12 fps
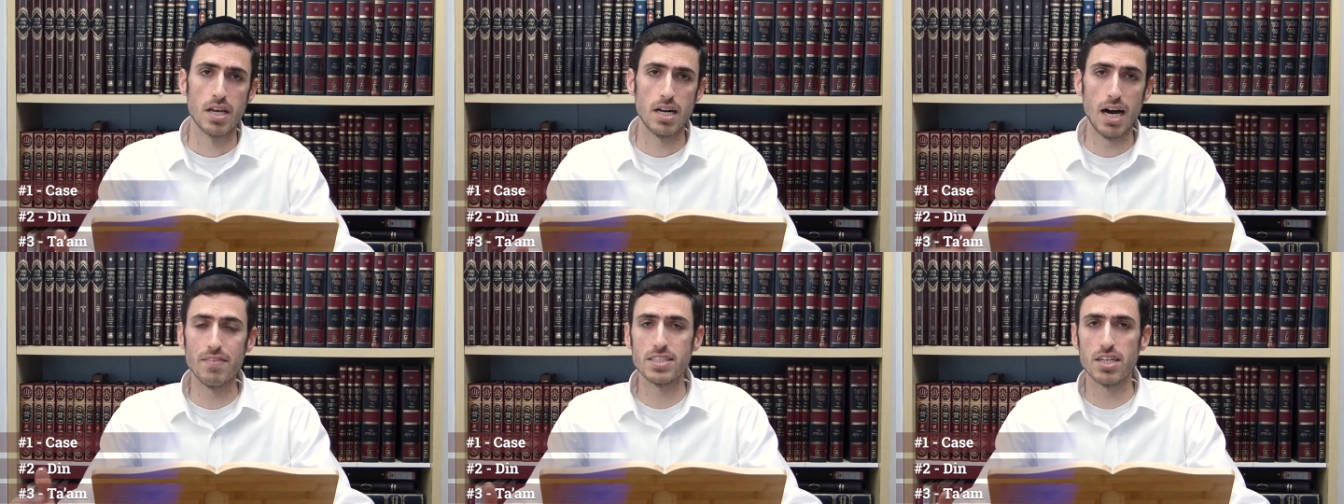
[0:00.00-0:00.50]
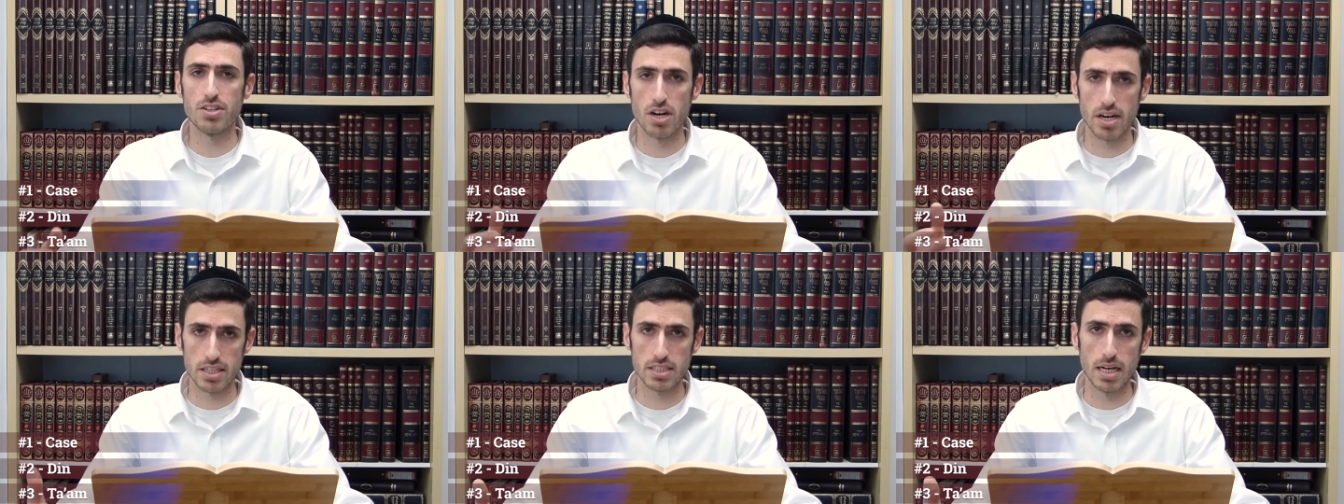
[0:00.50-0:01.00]
Now, obviously there
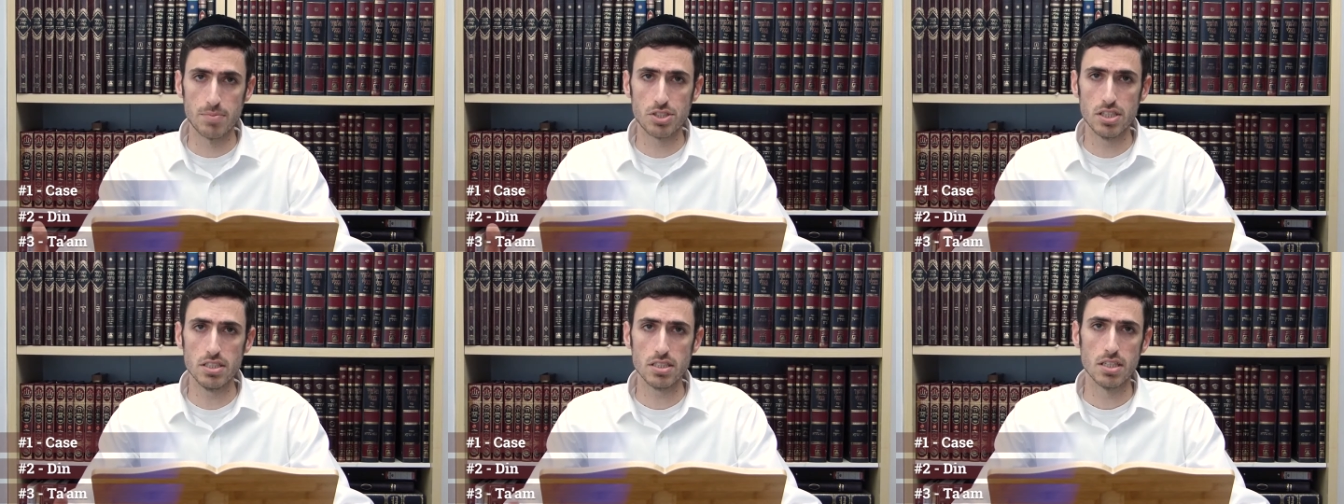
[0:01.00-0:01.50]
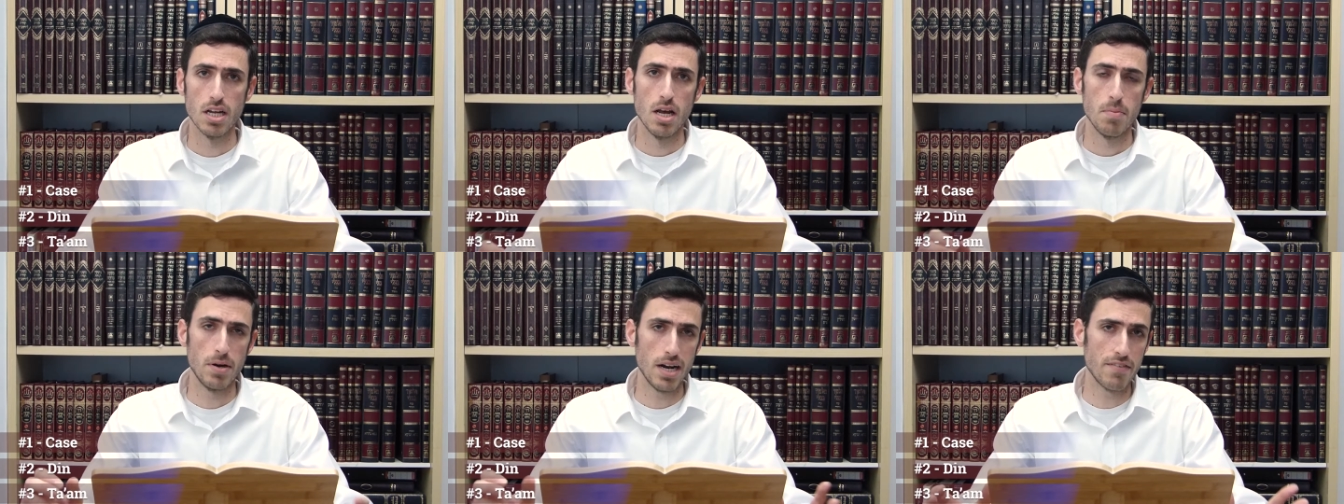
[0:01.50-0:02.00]
are exceptions,
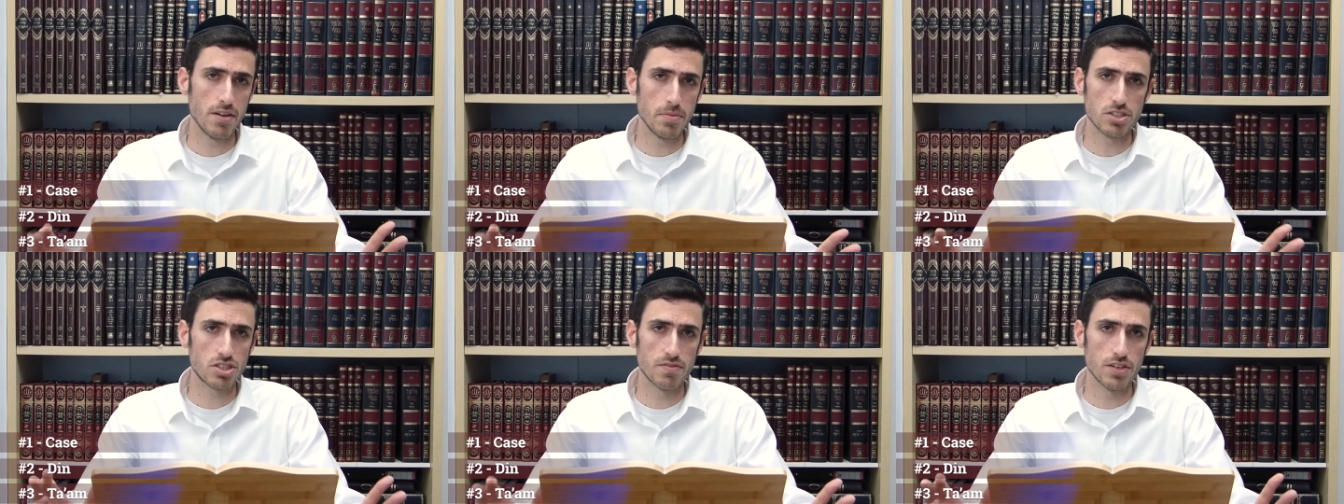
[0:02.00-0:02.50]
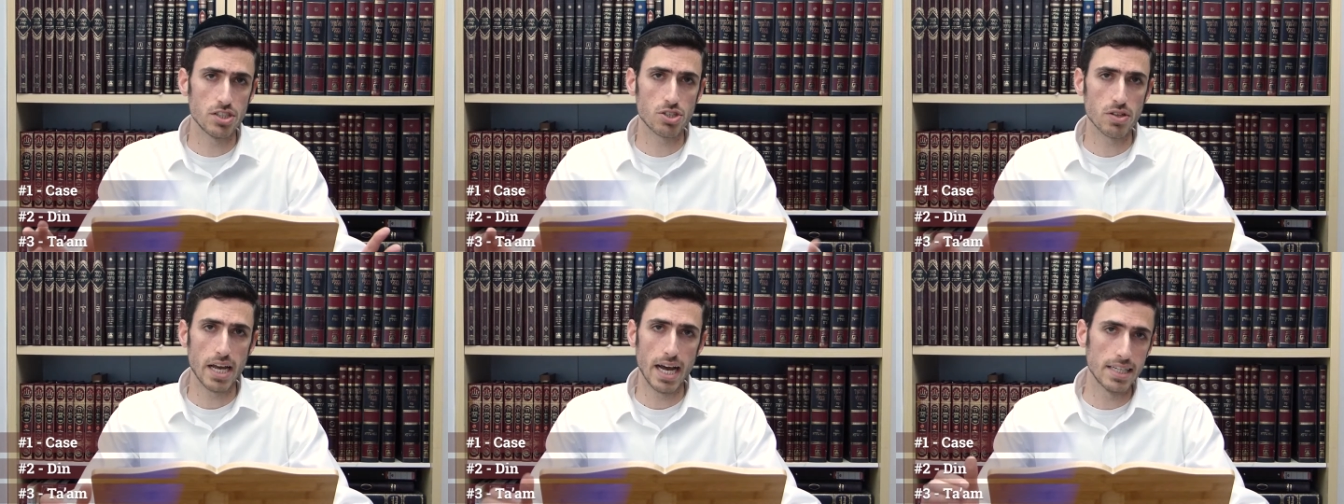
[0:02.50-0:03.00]
but every Mishnah
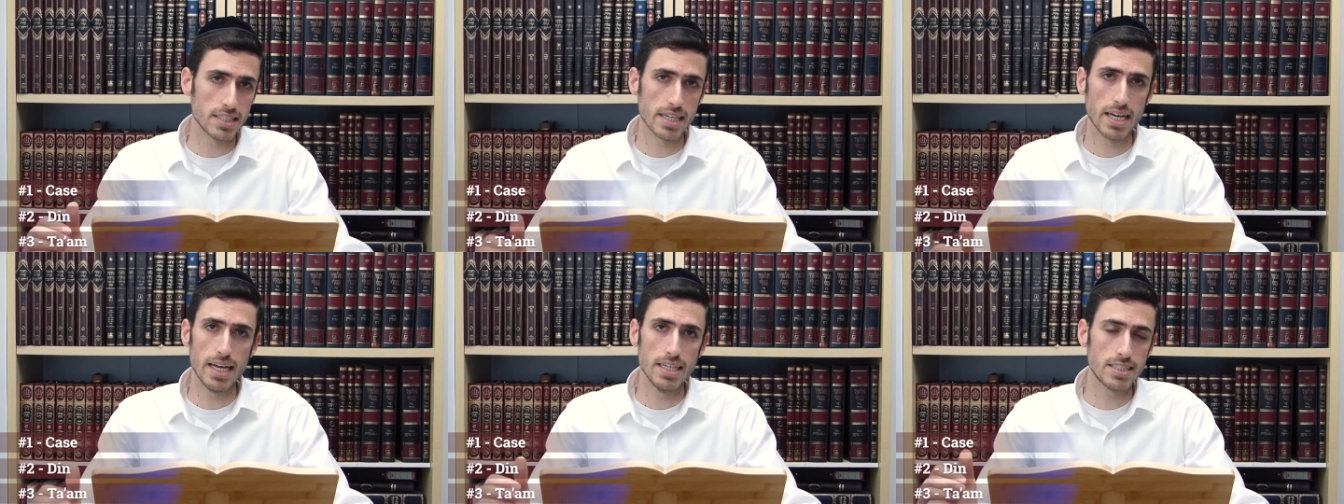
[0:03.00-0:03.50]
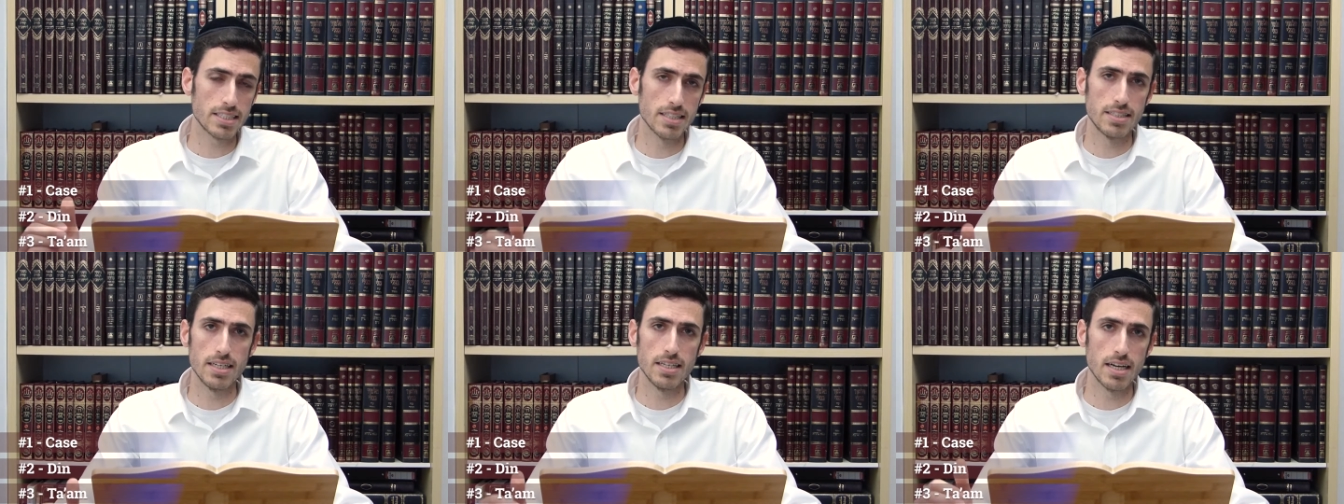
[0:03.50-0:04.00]
virtually has a case, a
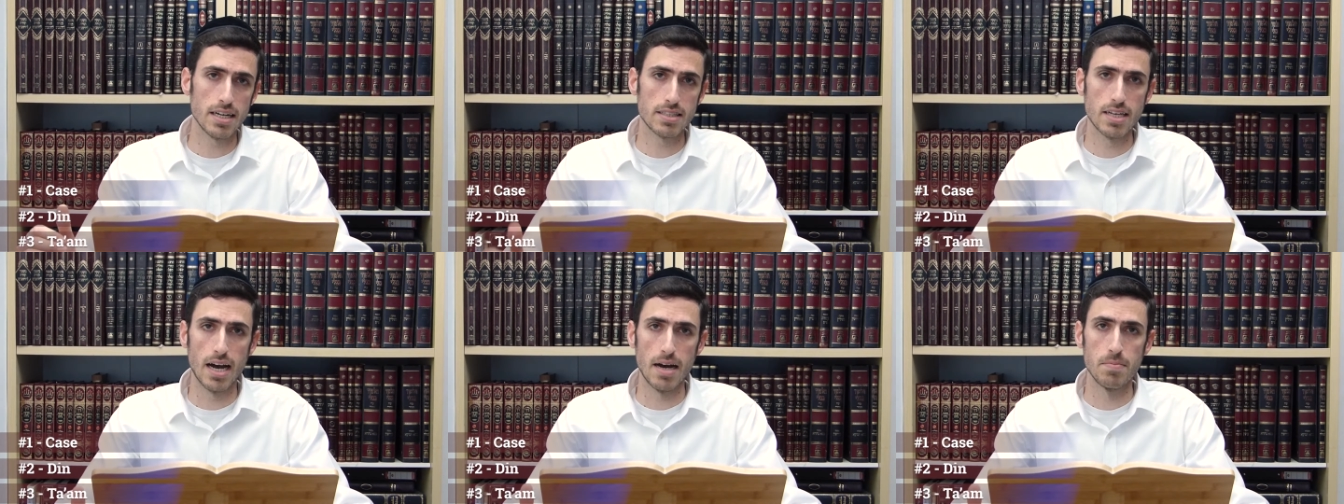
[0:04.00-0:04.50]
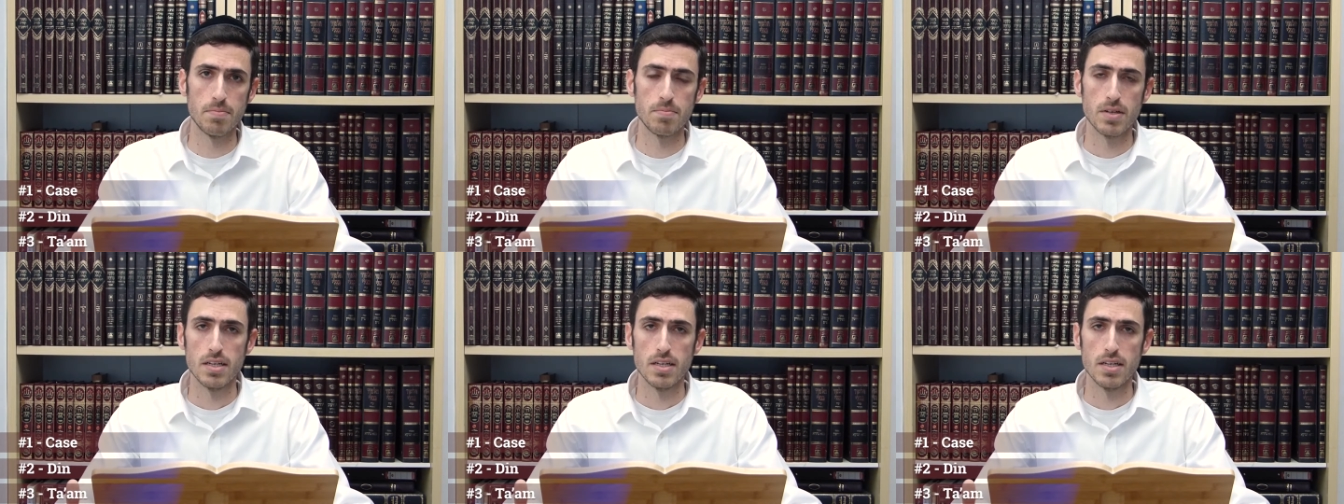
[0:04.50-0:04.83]
din, and a tam.